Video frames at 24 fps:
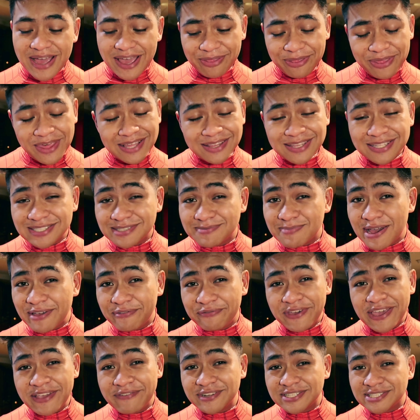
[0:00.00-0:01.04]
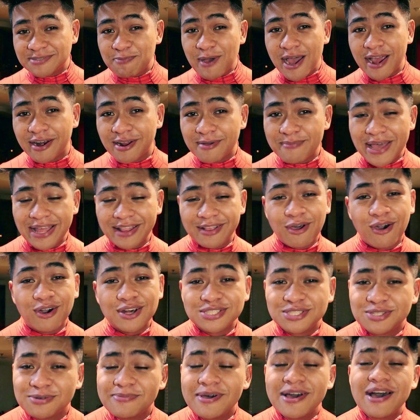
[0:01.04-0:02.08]
I think this is my favorite Spider-Man
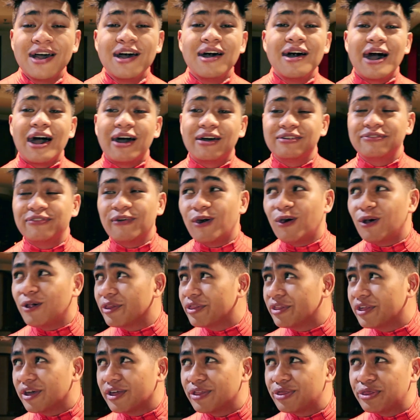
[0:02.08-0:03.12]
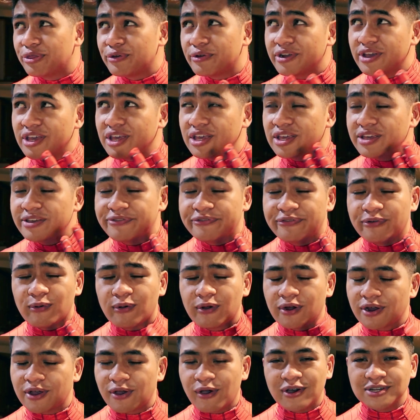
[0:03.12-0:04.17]
costume out of all the
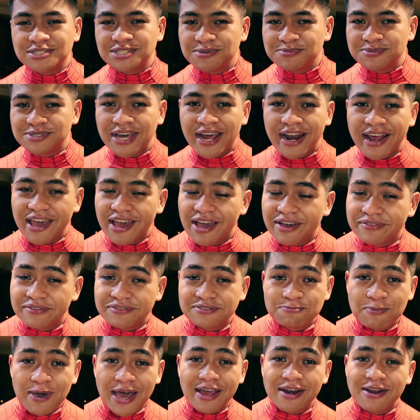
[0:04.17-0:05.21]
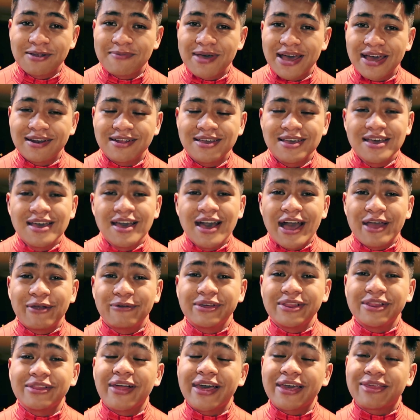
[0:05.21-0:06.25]
3-4 costumes that I have of Spider-Man. I
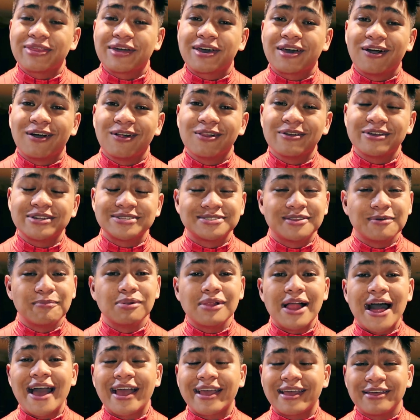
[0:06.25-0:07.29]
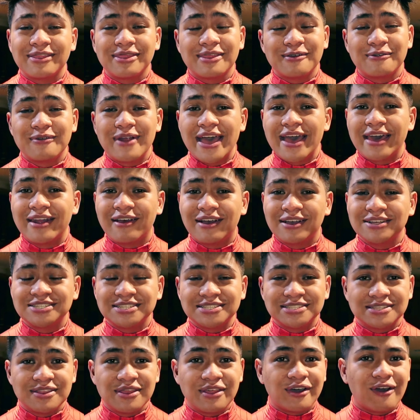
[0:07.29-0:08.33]
really like the colors. The black and the red are
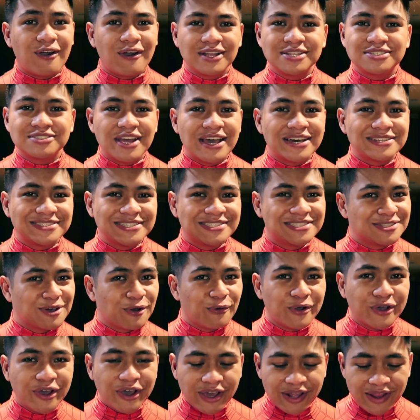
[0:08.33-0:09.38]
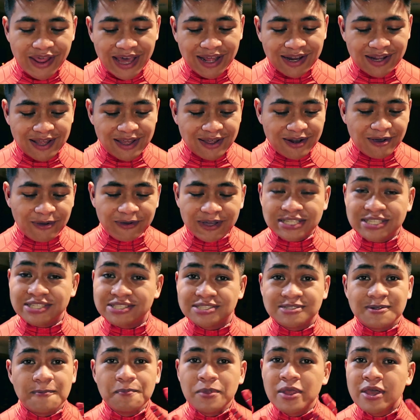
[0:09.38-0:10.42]
just, the contrast is so good that, you know,
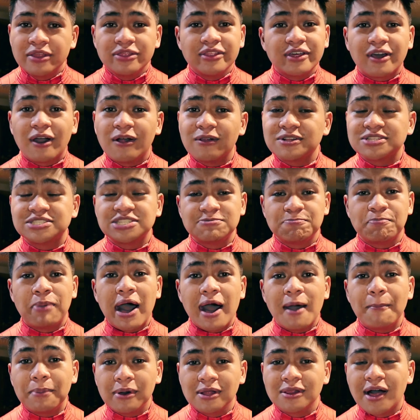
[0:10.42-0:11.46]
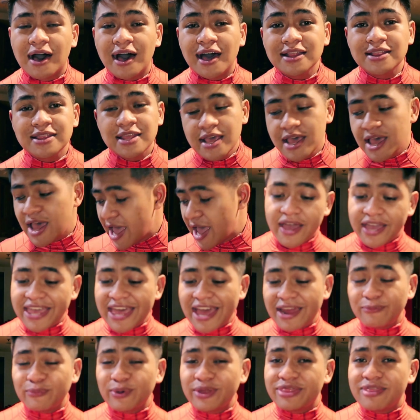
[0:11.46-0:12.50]
the colors just pop a lot.
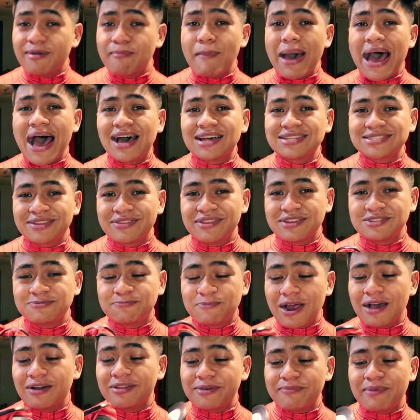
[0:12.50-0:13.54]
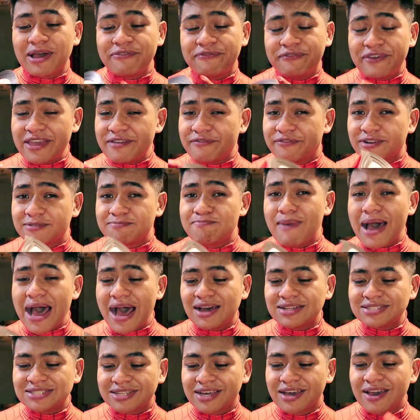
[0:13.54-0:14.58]
Again, with the mask, this is probably my favorite
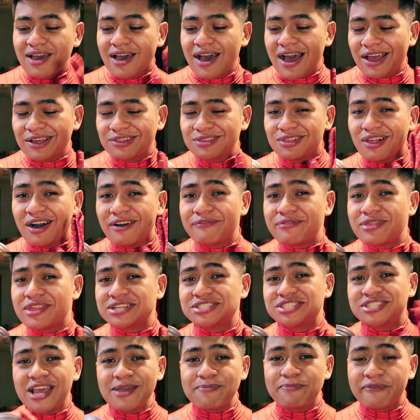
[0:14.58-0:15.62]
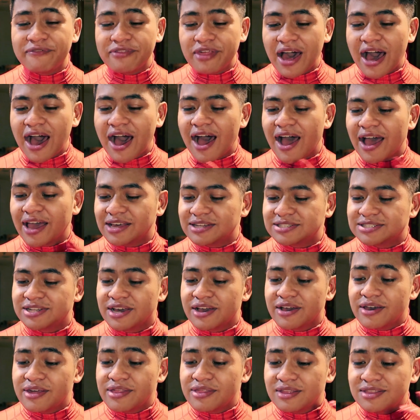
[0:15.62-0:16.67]
mask. I love the shape of the eyes,
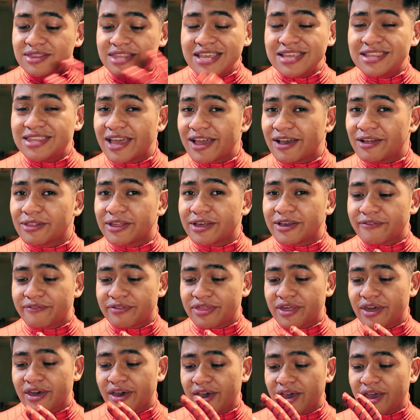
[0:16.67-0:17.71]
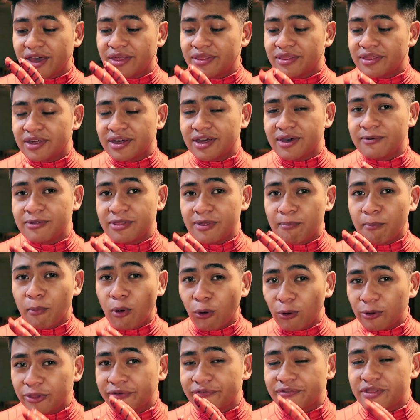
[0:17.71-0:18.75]
the detailing of the
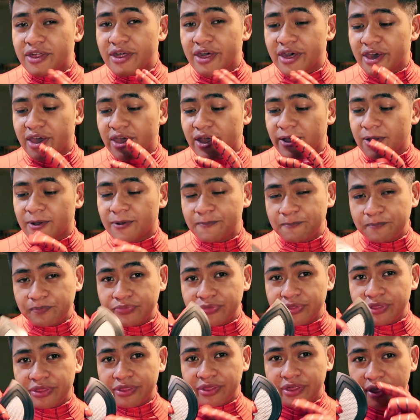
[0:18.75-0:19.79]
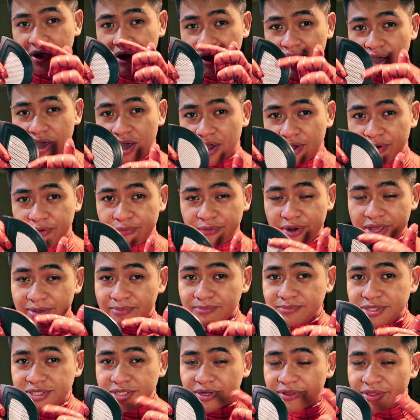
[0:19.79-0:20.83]
mold of the
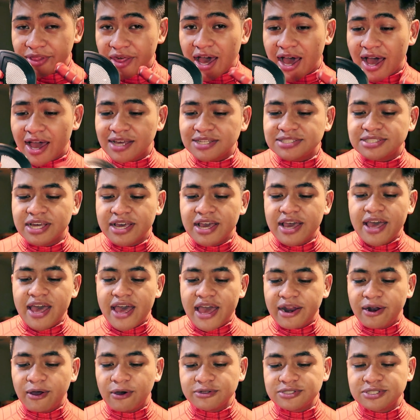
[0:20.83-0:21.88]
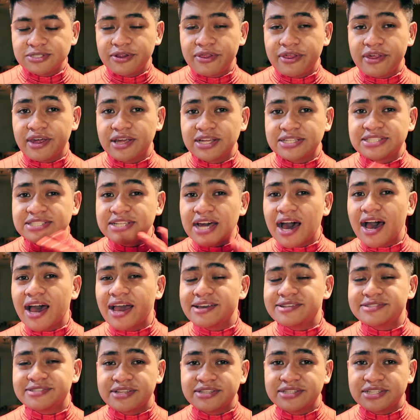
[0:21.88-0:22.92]
rims on the eyes, and also the
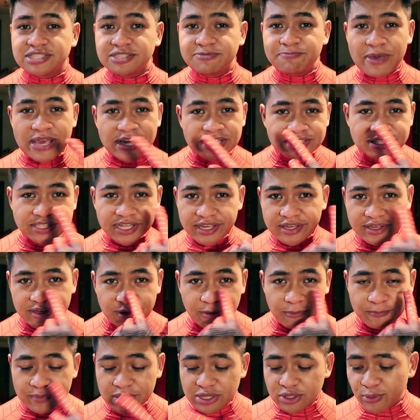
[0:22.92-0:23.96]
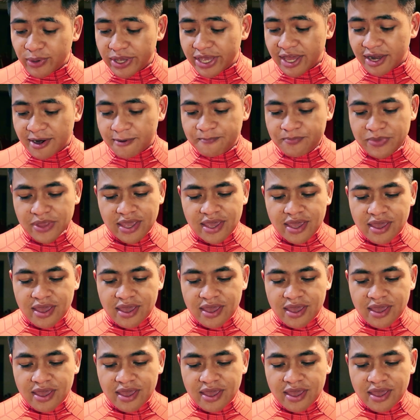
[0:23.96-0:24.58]
size and the spacing, you know, between.